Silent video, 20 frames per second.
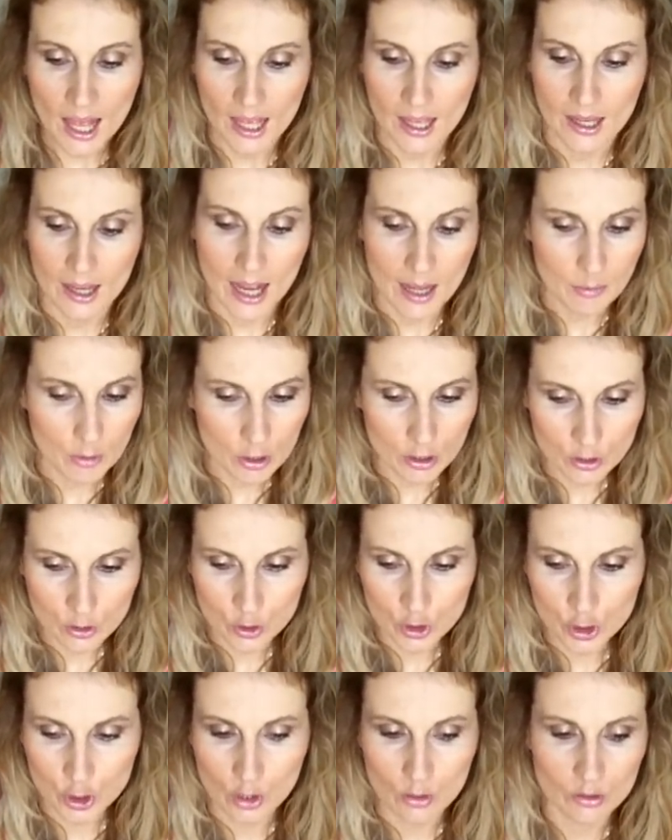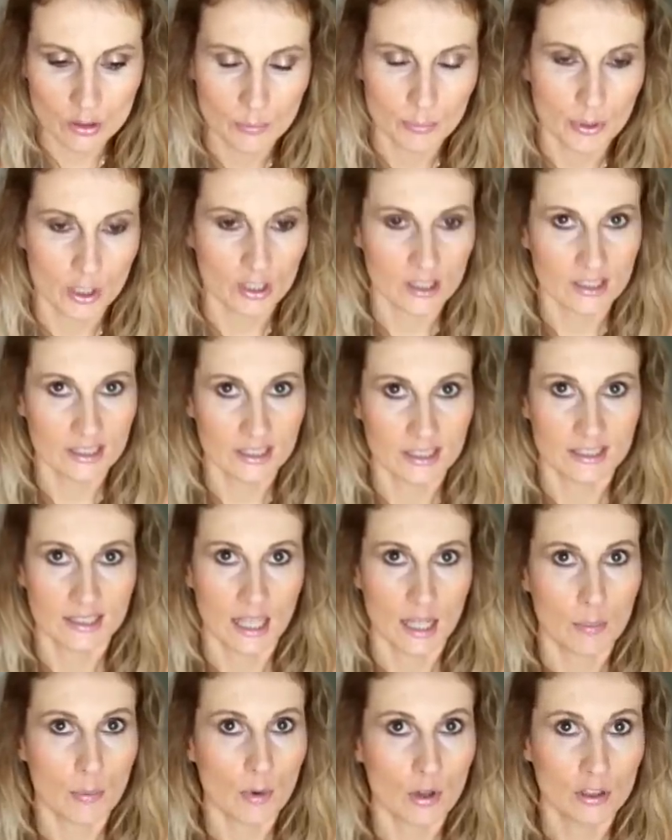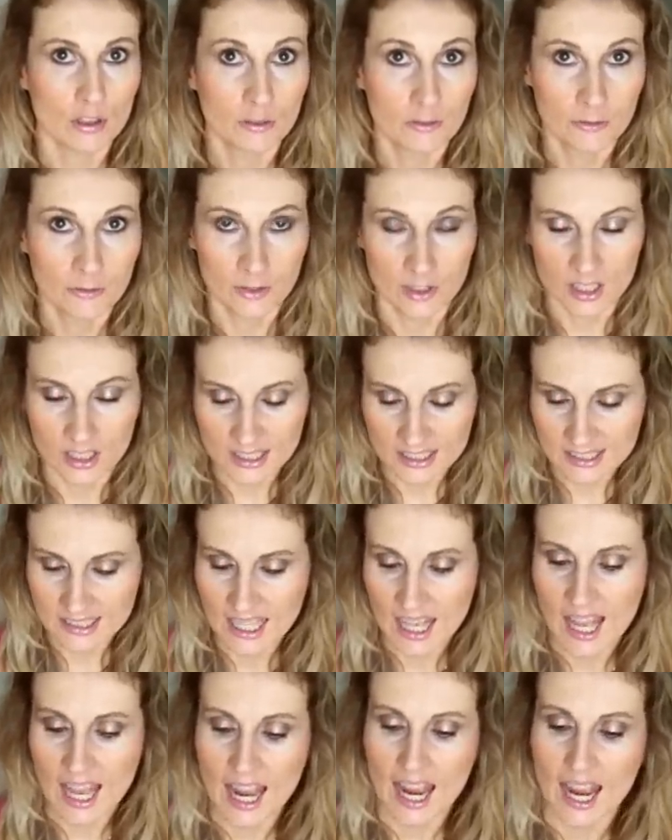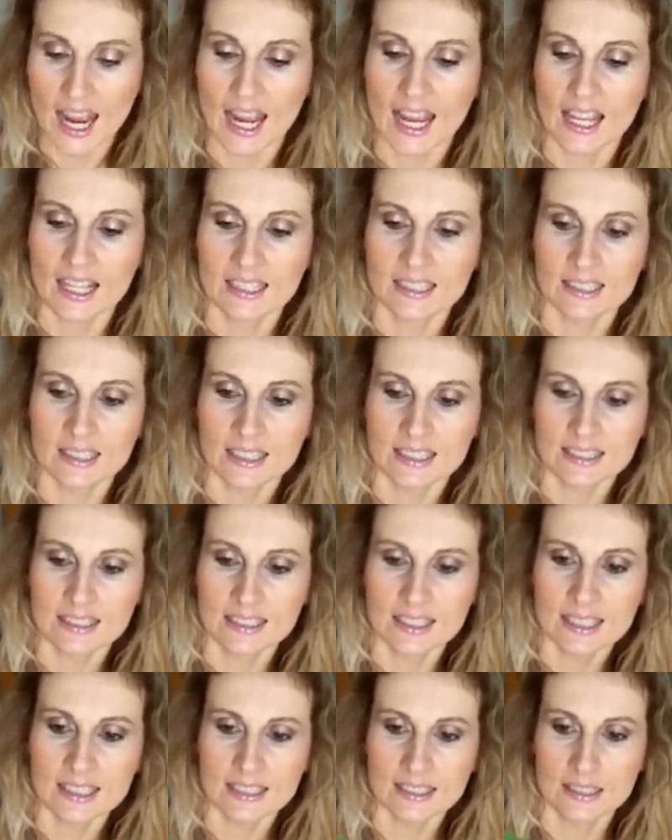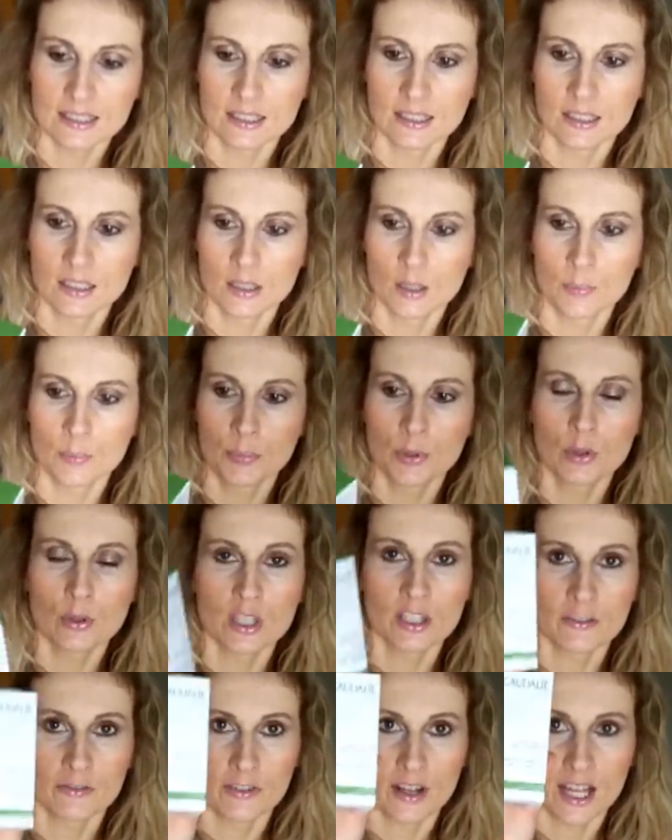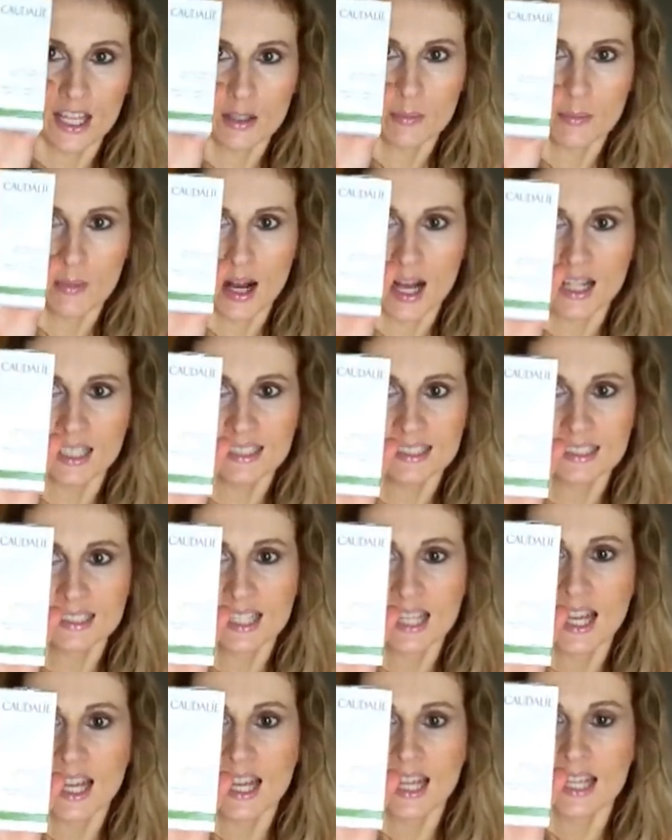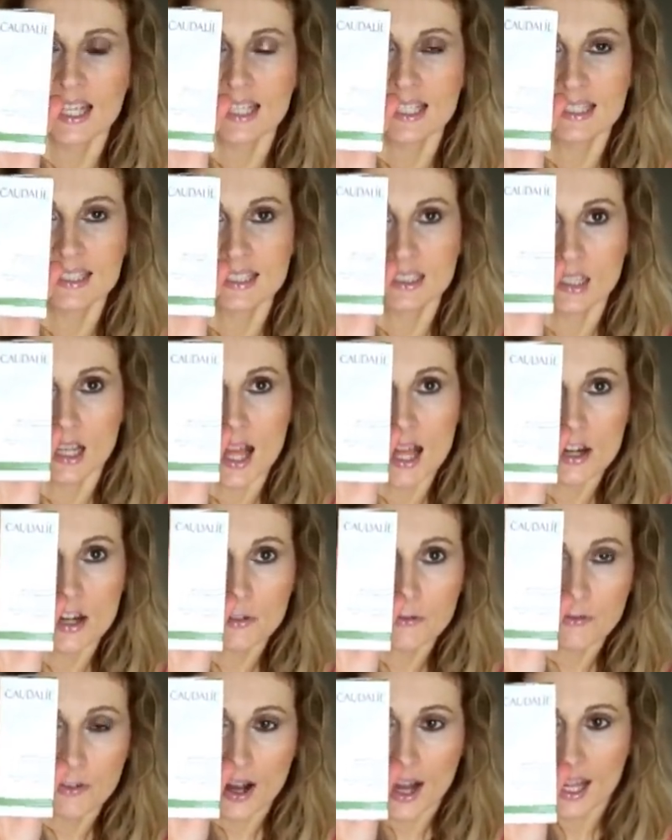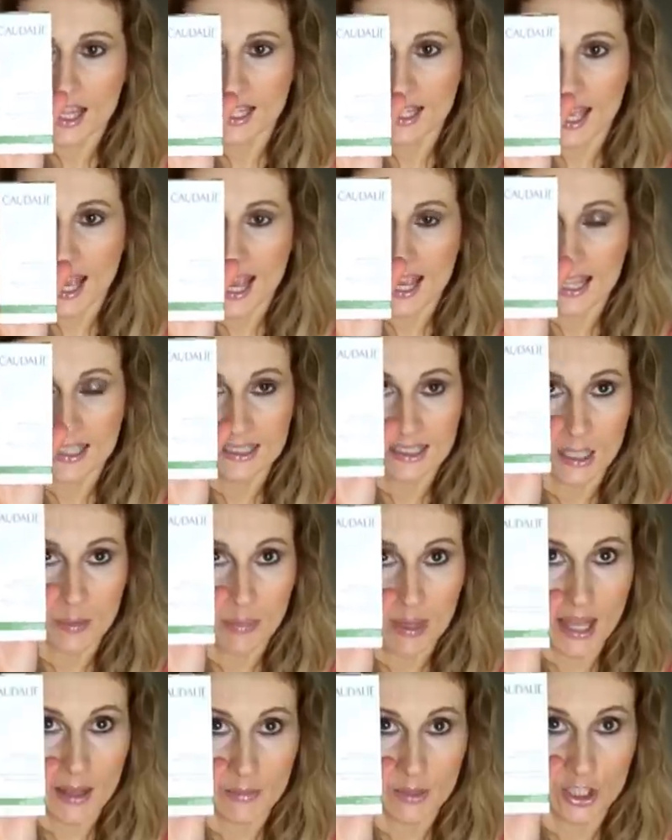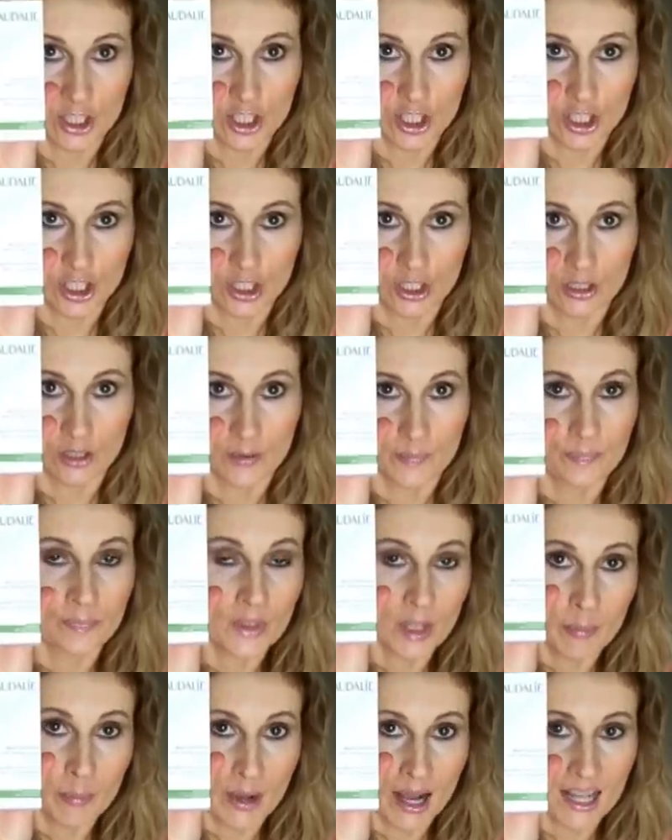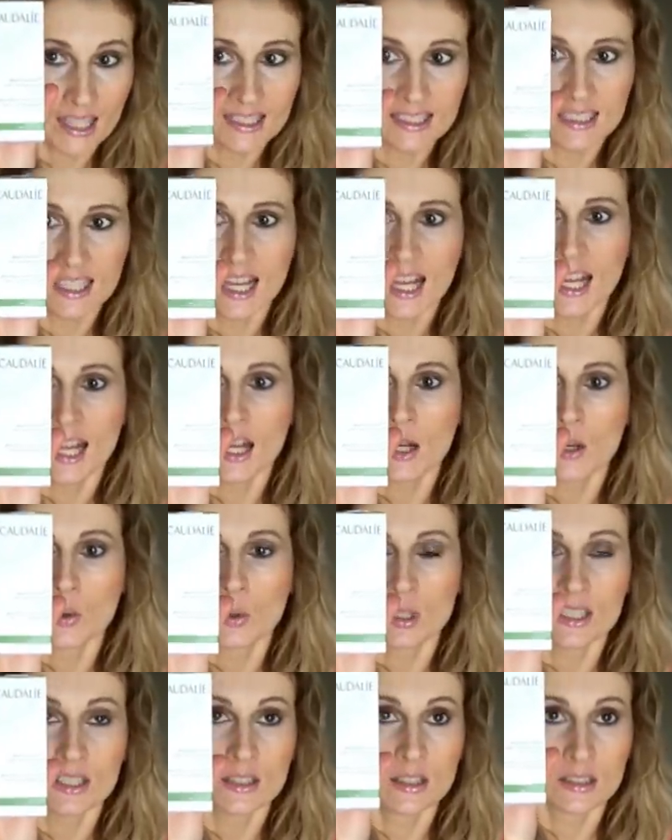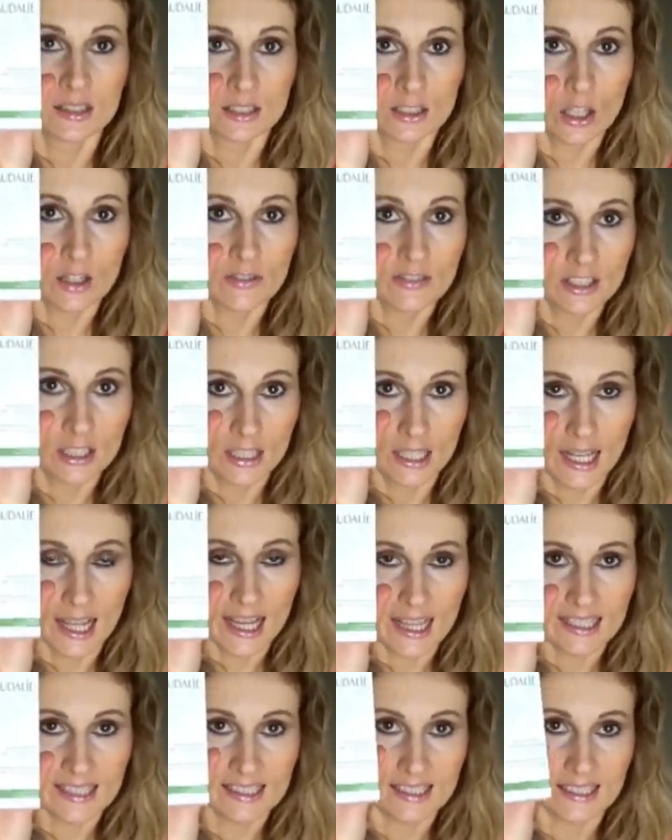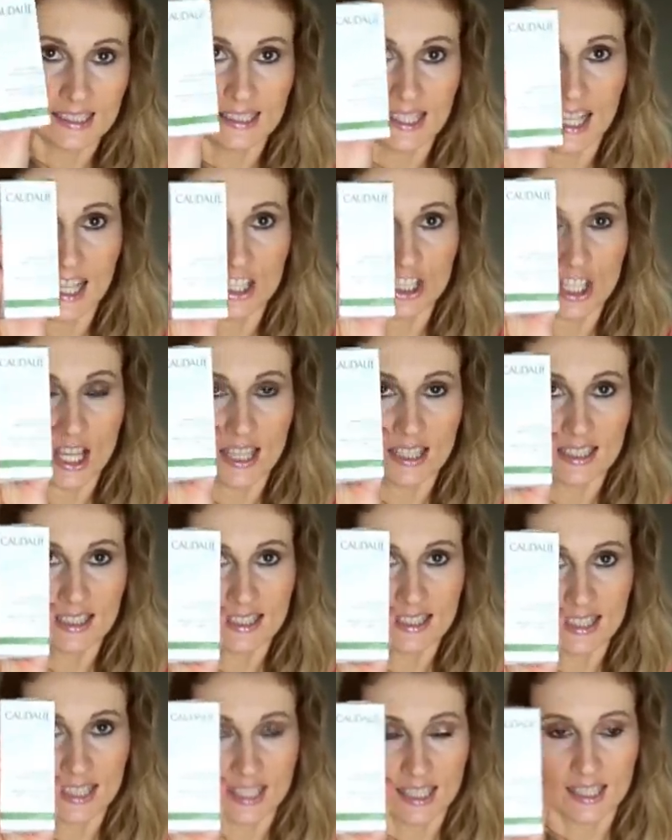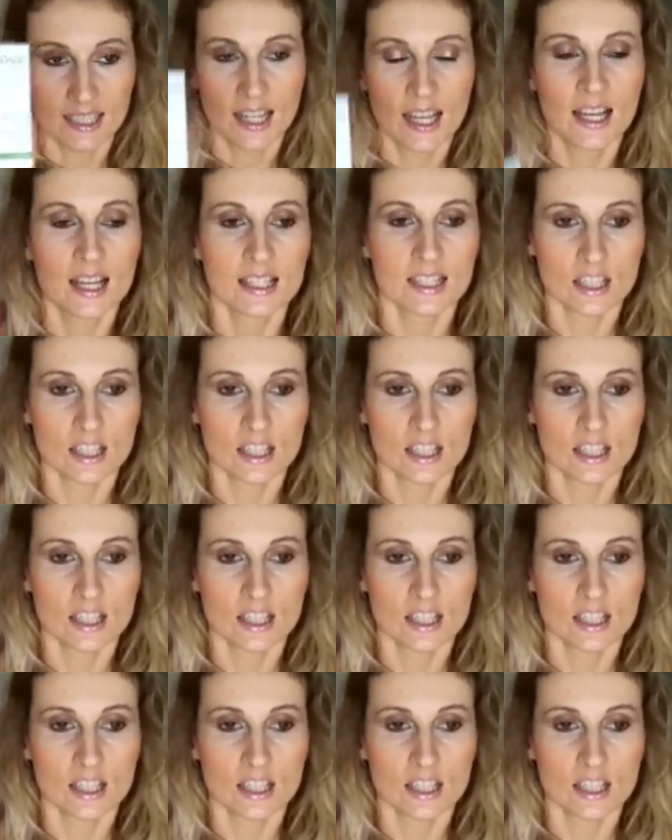Uh, I'm going to show you the product that I bought first, and it's this uh, Purifying Mask. It's clarifying anti-blemish uh, mask with uh, soft clays, sage and zinc.